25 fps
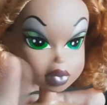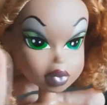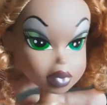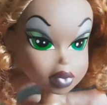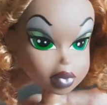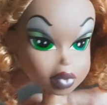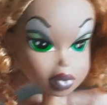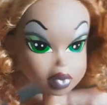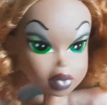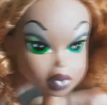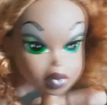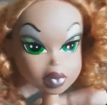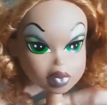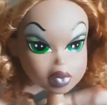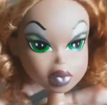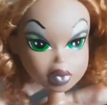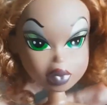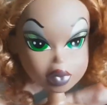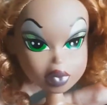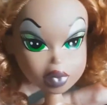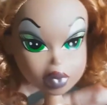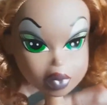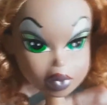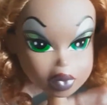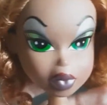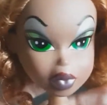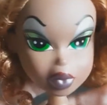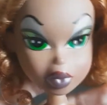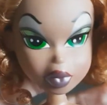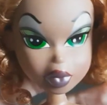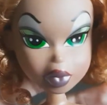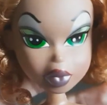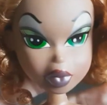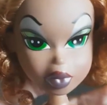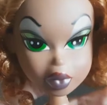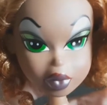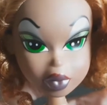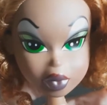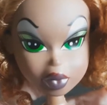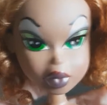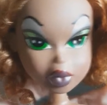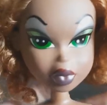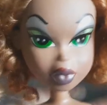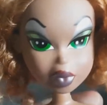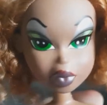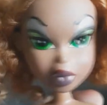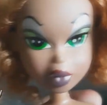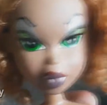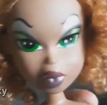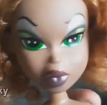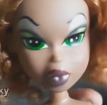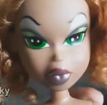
It's fantastic quality. Like, it's